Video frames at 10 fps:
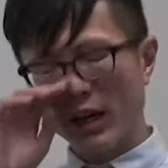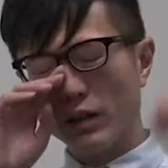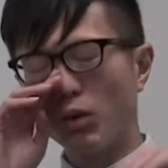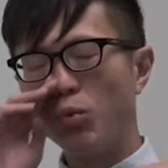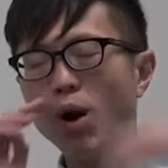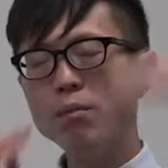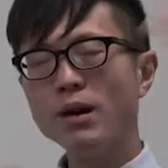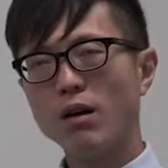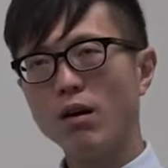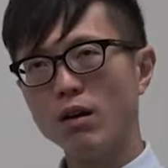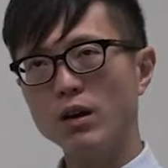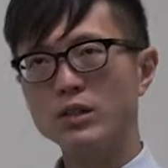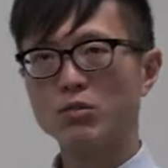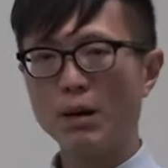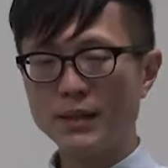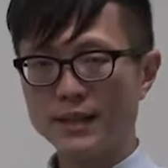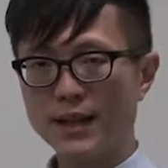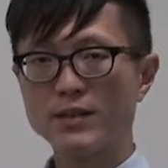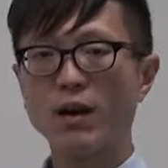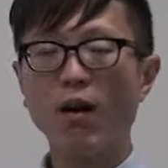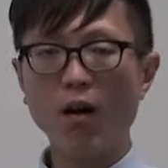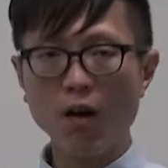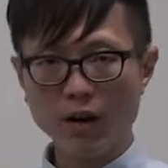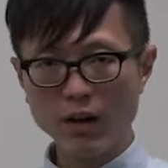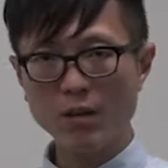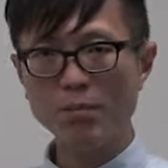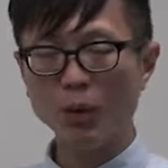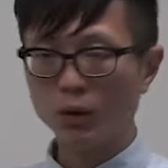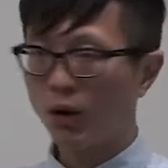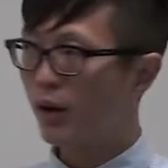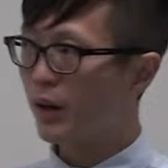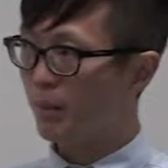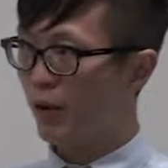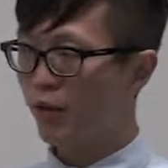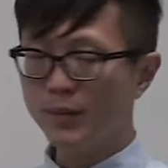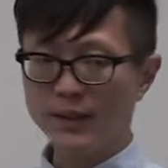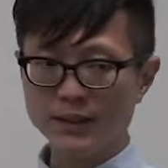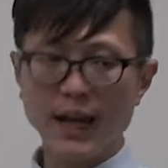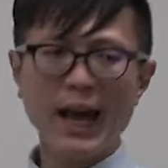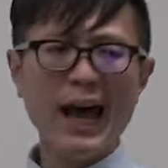The warmer colors represent higher mortality improvement,